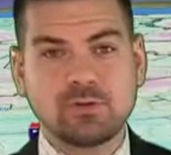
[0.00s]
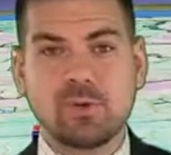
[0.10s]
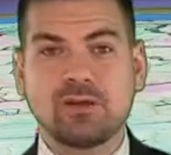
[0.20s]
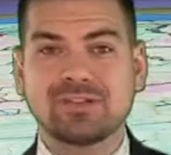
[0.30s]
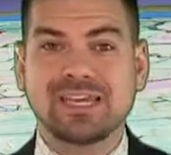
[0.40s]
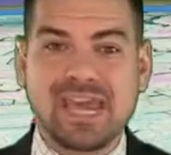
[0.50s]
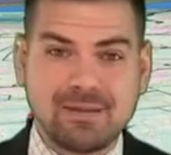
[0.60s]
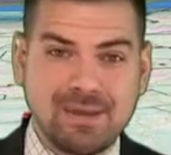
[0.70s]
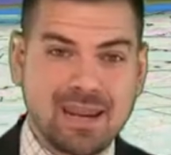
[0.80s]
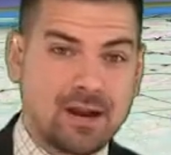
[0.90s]
as well as the
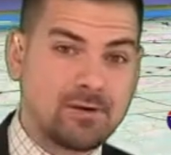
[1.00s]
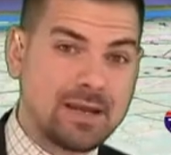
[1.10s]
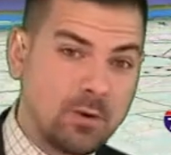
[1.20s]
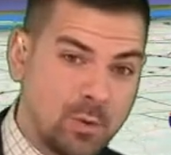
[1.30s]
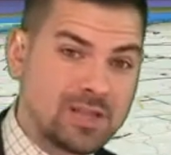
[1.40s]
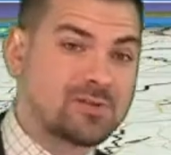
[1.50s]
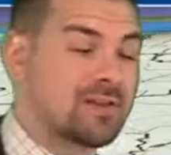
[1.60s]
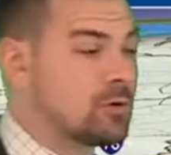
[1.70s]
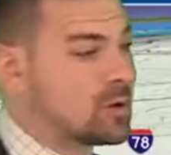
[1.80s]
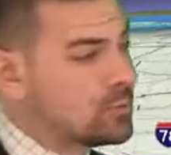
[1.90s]
Cape May area. Winds are out
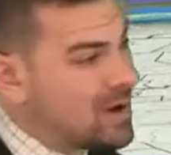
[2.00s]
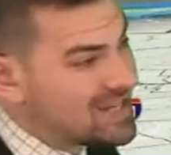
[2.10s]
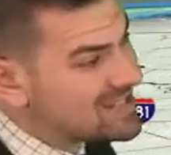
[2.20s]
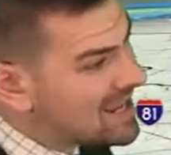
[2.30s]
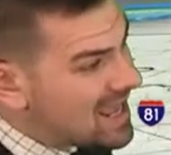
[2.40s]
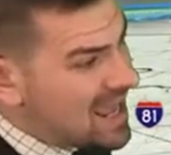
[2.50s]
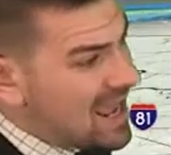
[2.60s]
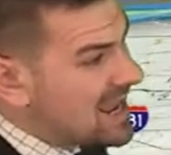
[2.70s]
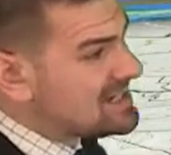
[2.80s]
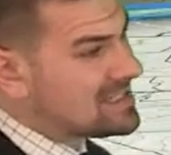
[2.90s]
of the northwest
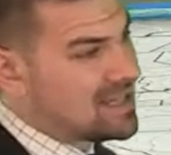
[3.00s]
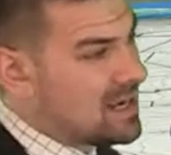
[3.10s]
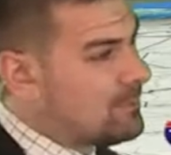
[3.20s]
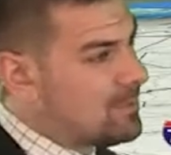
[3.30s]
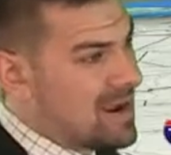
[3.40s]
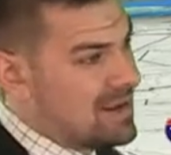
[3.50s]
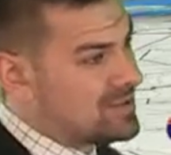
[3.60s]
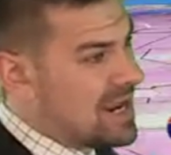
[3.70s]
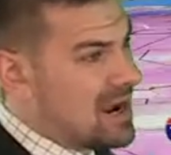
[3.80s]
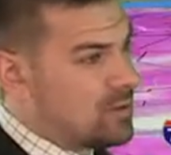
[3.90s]
at just a couple
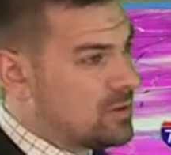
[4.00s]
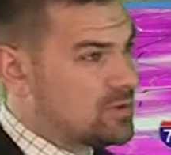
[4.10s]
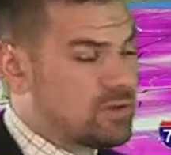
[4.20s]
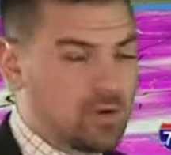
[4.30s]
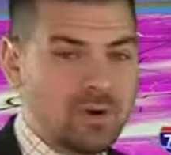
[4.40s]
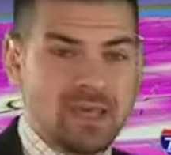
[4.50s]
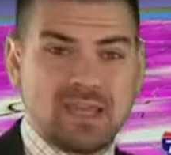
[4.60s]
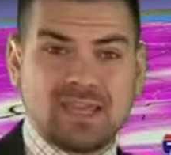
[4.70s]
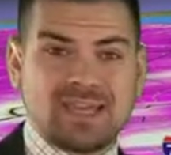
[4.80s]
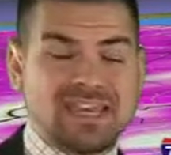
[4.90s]
miles an hour. So
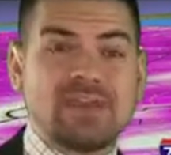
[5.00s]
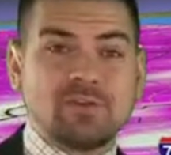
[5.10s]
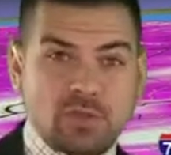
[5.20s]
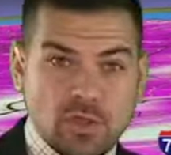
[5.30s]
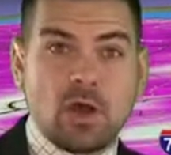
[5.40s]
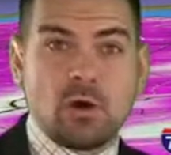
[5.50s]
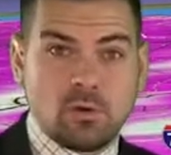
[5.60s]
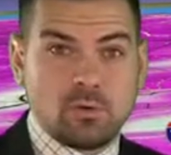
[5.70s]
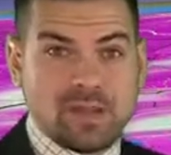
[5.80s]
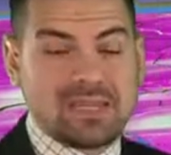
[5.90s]
even
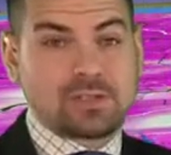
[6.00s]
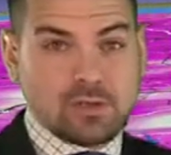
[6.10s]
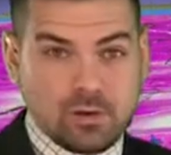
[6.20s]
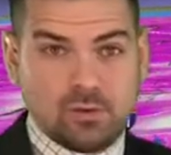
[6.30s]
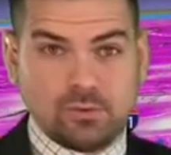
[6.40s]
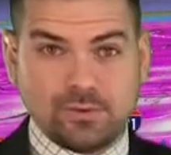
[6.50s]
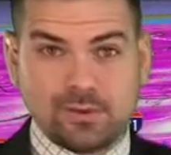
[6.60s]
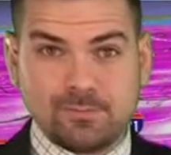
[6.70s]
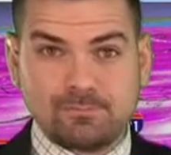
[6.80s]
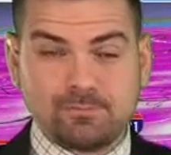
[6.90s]
though it's cold,
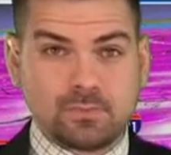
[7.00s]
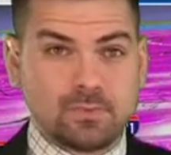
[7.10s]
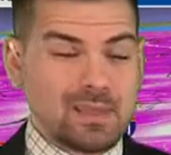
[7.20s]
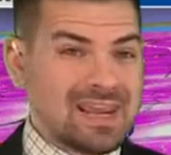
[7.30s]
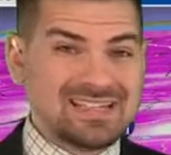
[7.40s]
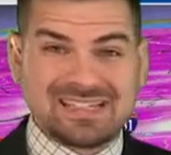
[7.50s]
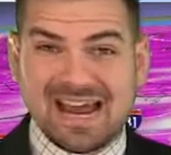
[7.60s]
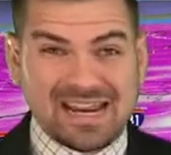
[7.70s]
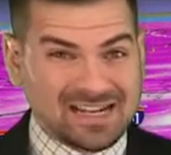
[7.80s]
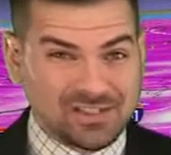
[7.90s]
it's
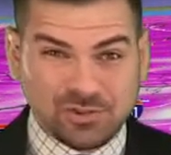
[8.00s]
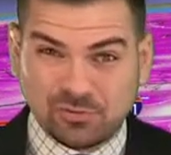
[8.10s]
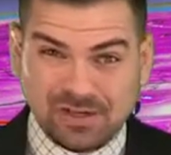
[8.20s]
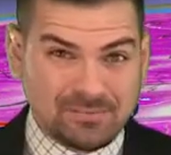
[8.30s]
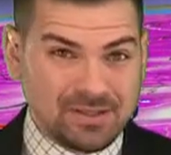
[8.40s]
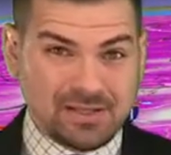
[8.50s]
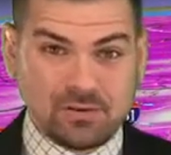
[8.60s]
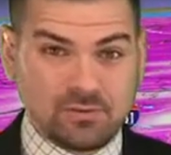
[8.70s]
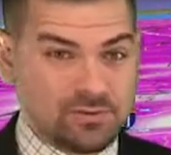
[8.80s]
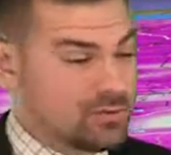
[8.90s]
not extremely
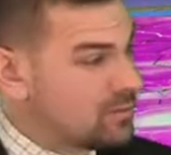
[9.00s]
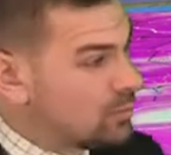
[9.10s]
cold.